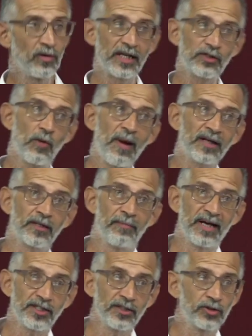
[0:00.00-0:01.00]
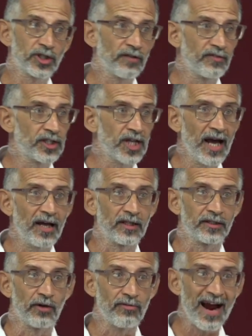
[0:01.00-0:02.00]
Let's go back, the best interests of the
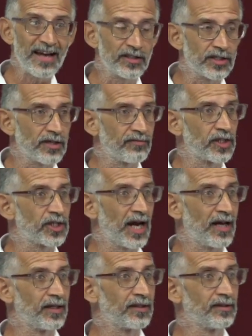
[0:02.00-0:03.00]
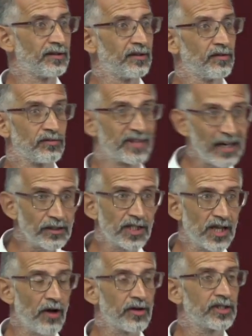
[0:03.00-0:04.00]
child, the rights of the child. That
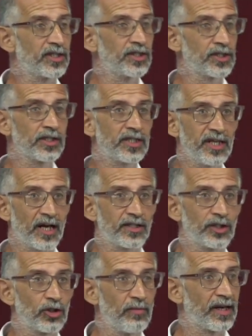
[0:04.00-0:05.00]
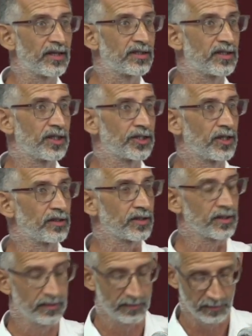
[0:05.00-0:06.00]
is how the CXC should make its
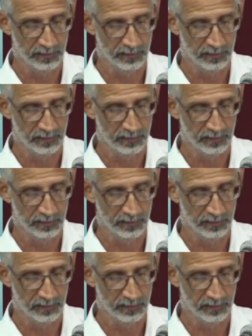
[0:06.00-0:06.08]
decisions.